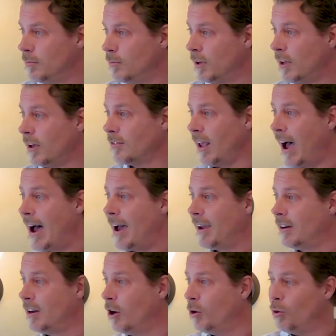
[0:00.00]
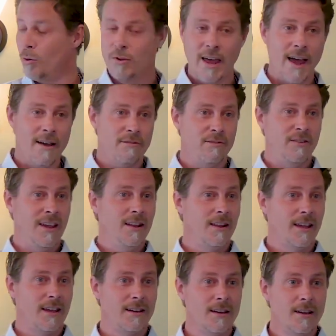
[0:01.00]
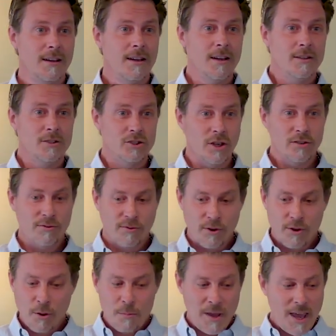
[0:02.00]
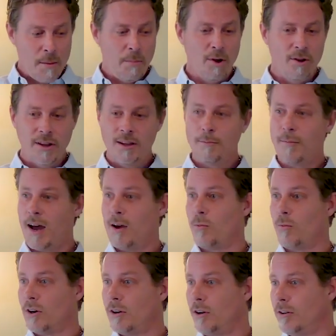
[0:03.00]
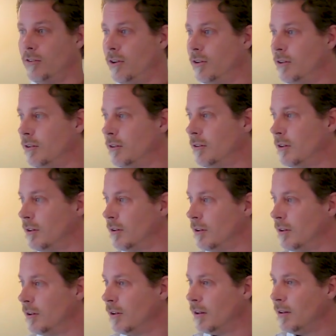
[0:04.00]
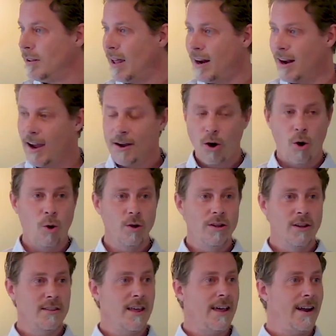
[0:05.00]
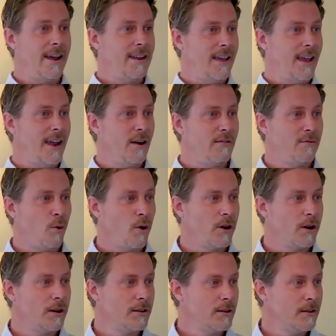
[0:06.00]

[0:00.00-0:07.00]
Because I know that feeling just for the people in my world that I hold and that I care for.